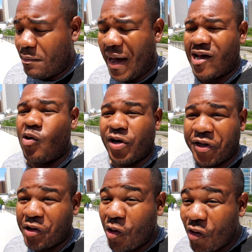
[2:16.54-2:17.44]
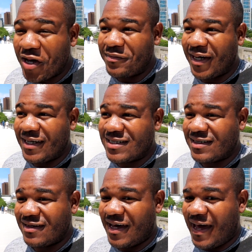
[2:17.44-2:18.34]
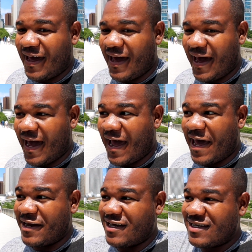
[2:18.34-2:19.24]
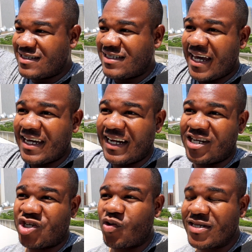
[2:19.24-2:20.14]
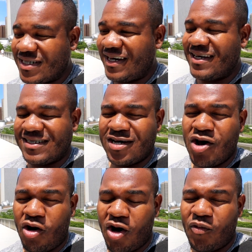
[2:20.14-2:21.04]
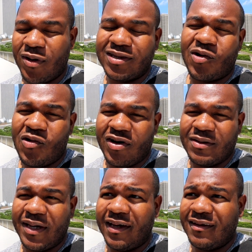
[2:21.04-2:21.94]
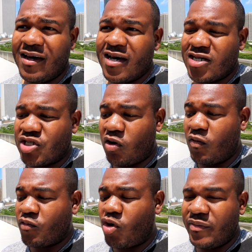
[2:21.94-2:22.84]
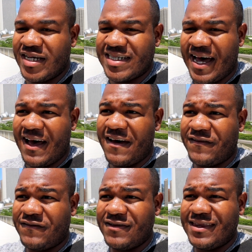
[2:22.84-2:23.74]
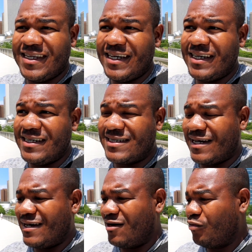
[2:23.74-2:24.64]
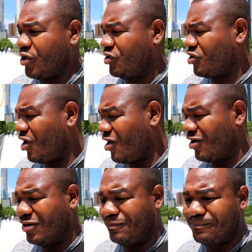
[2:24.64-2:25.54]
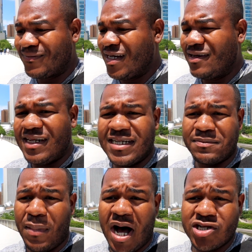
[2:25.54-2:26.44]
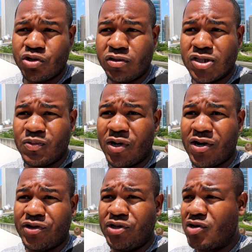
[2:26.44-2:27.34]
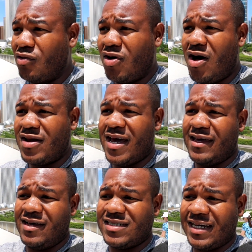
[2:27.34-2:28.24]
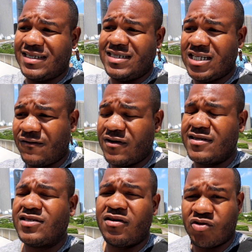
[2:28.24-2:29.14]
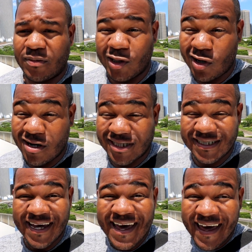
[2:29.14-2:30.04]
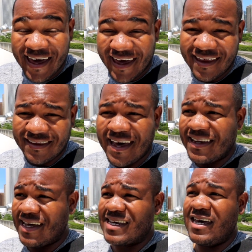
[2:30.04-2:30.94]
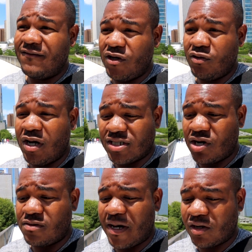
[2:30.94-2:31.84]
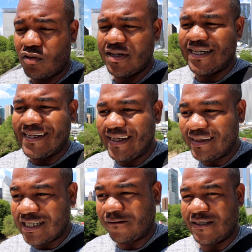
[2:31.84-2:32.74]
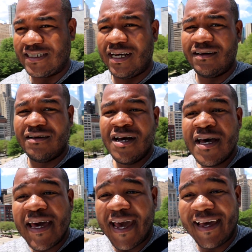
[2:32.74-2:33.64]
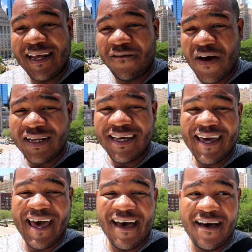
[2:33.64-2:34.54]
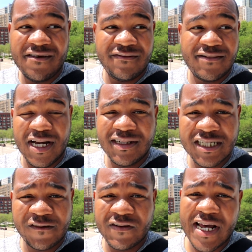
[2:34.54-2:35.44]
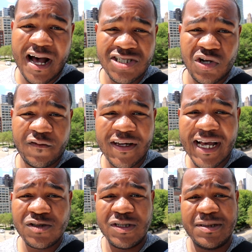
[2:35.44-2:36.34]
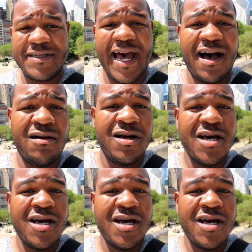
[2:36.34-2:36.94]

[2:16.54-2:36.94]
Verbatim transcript: by going on Coinbase and taking a short test on what the coin means. So Coinbase have these, uh, what do you call them? These modules where you go on and you take a test for certain cryptocurrencies, and they give you a certain amount of coins. I did this for Stellar, and they finally have done this for D A I. So if you guys want some D A I,